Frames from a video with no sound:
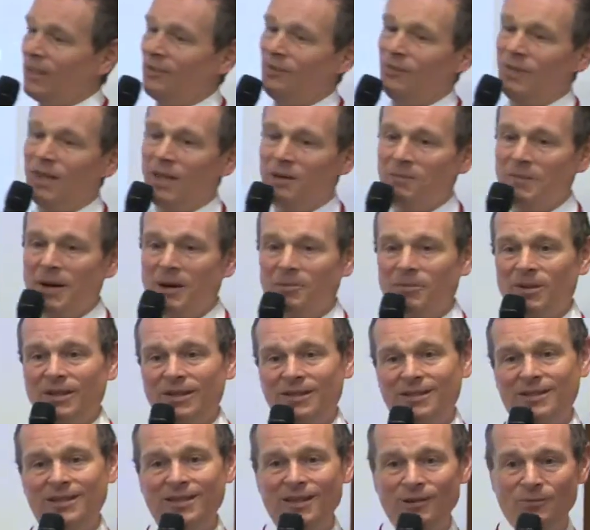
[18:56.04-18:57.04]
given the
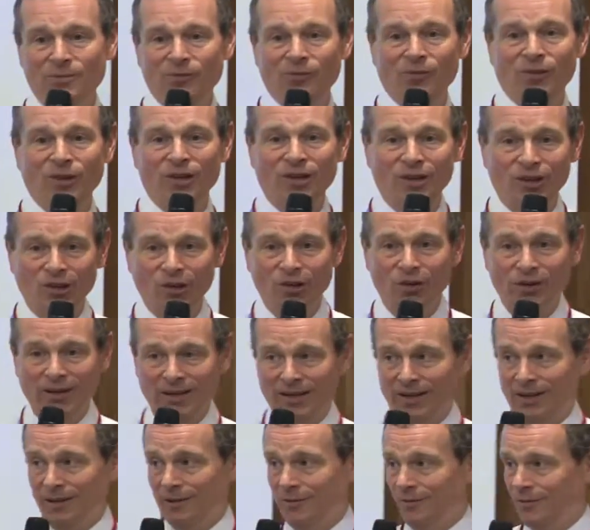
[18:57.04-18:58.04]
imatinib for long
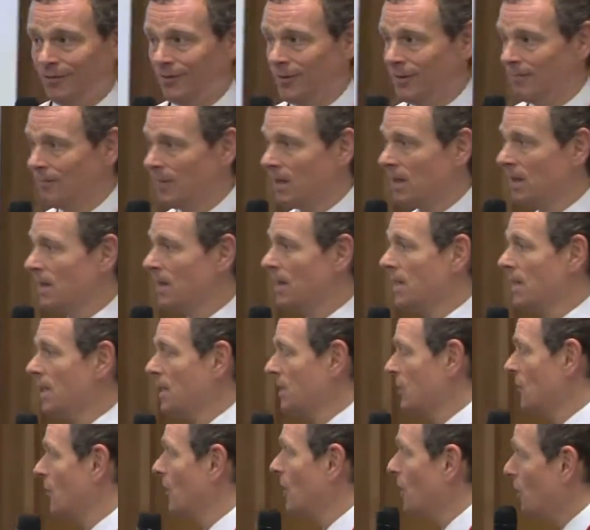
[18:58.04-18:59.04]
enough.
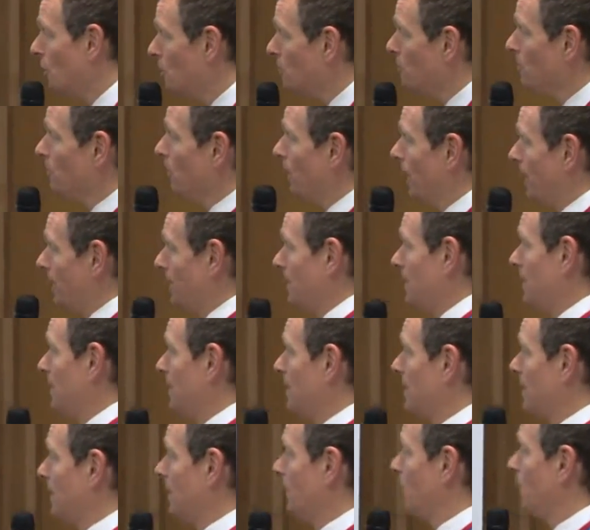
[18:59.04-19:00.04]
So our own practice
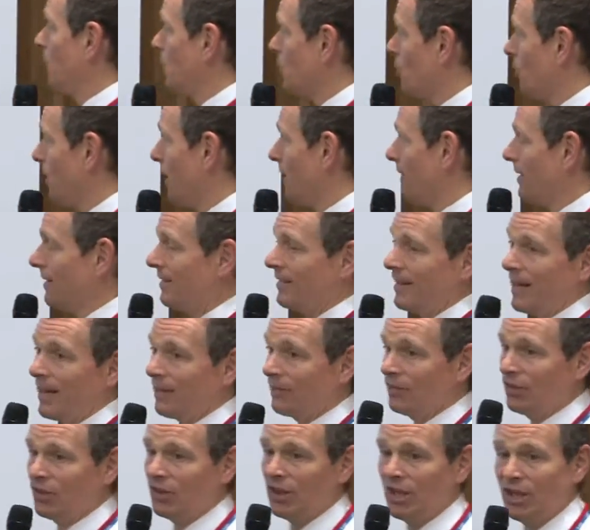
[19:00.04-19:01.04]
is that if we're trying to
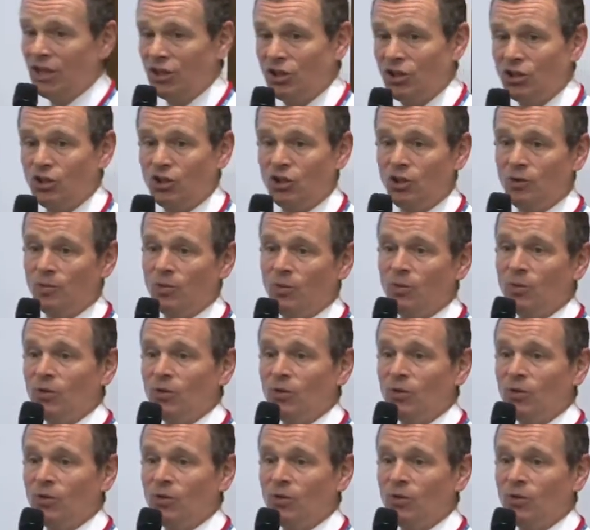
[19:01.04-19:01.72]
downstage a tumour,